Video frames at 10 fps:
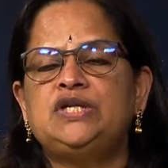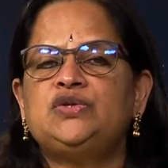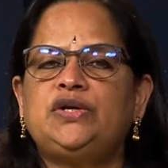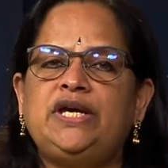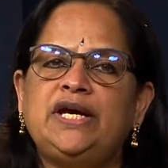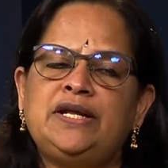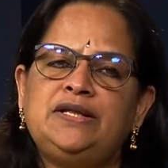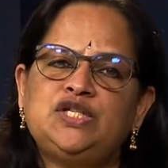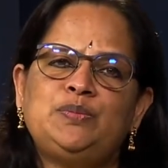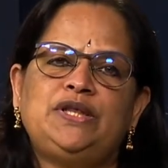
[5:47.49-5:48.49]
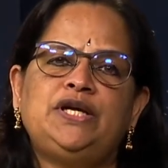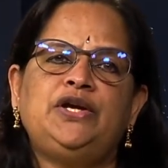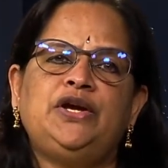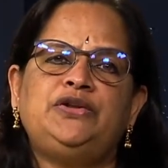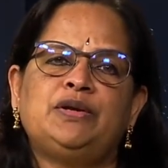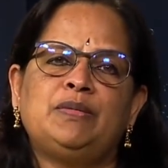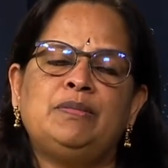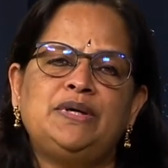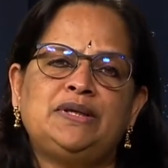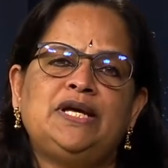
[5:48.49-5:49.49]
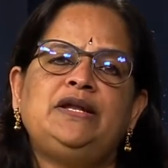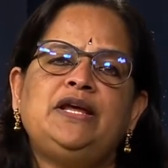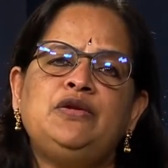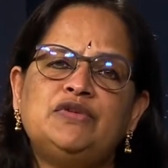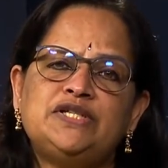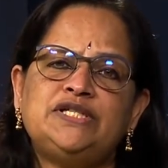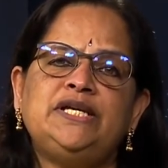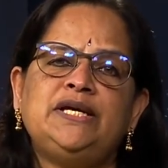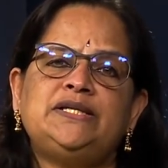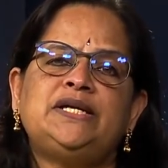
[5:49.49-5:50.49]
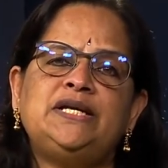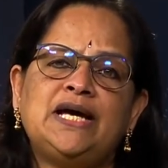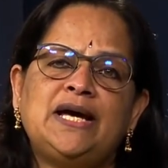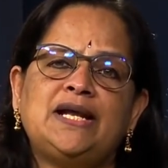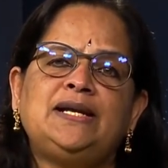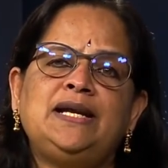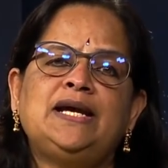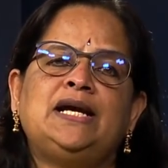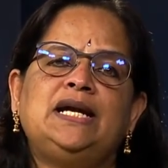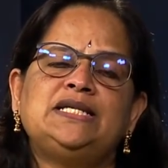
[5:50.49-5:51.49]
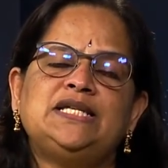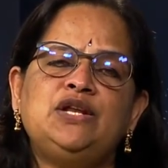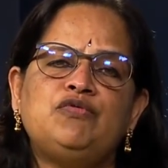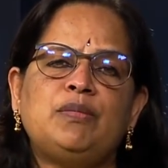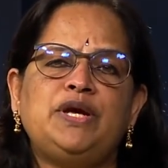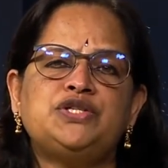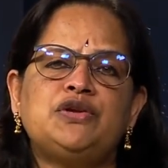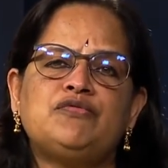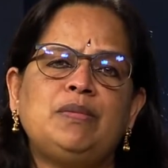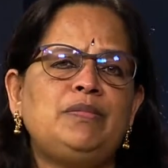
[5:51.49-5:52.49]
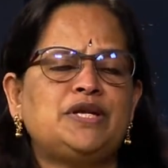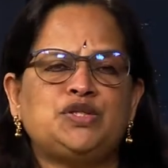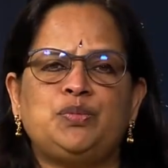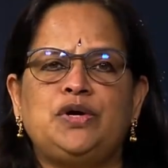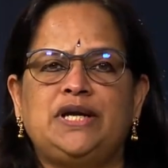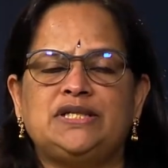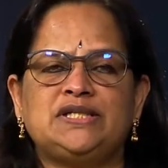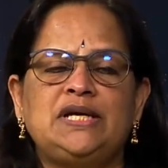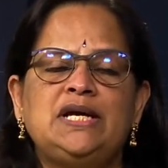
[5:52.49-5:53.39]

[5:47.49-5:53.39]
So here in this method, you have to remember that investigator directly collects information from respondents.